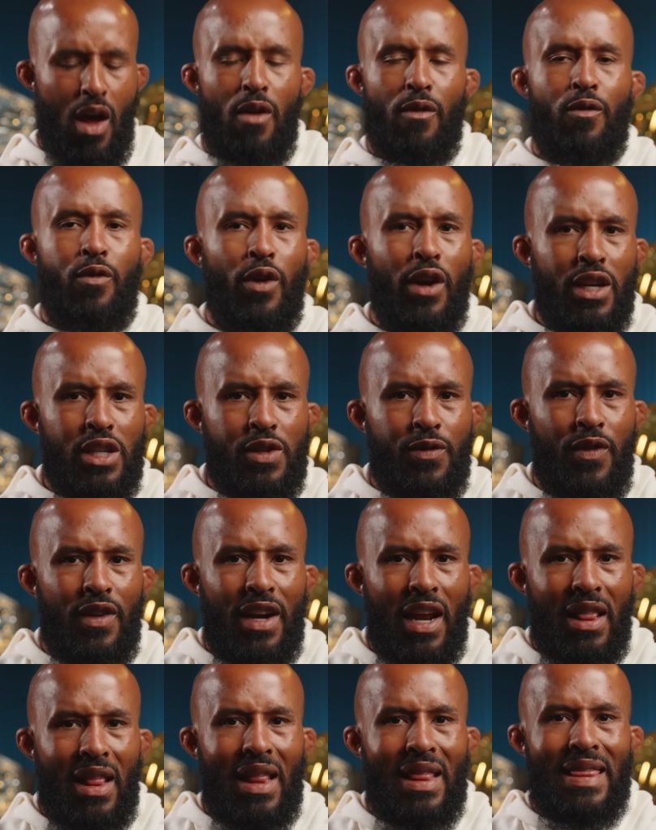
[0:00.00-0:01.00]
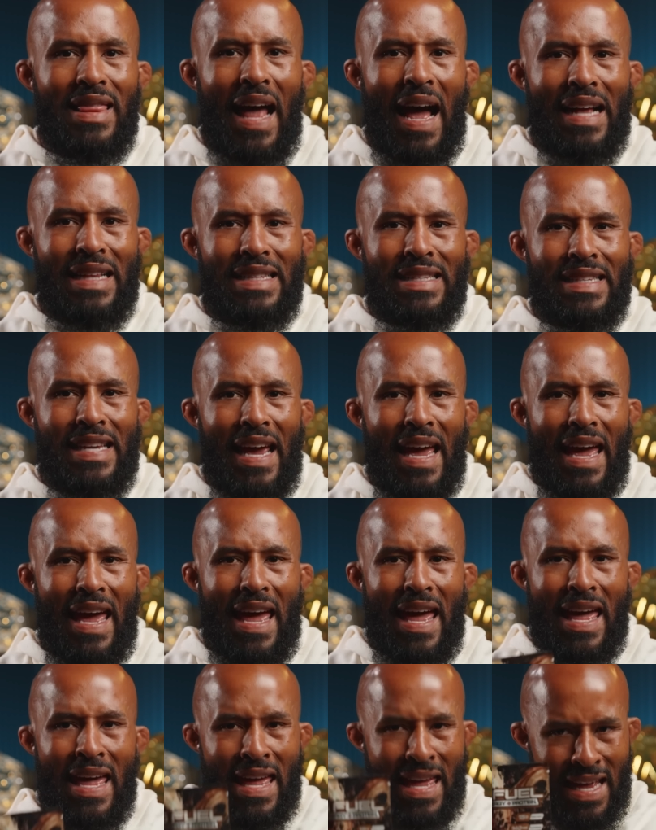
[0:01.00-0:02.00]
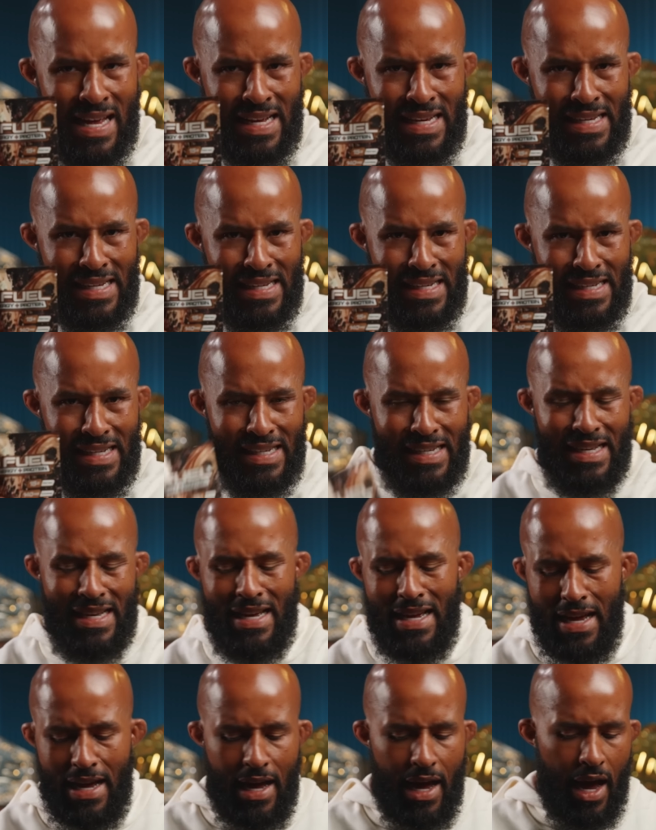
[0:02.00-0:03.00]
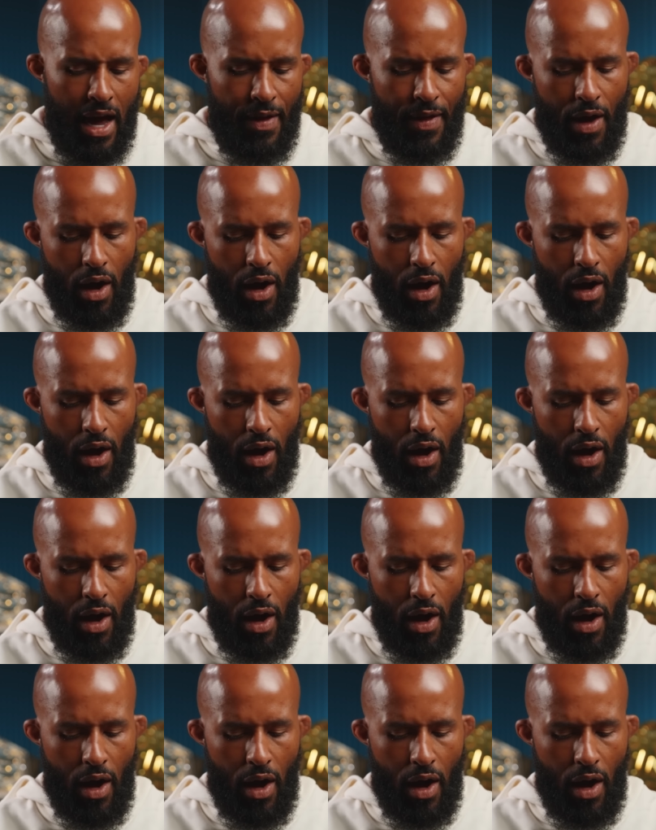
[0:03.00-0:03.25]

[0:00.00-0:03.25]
French vanilla latte, and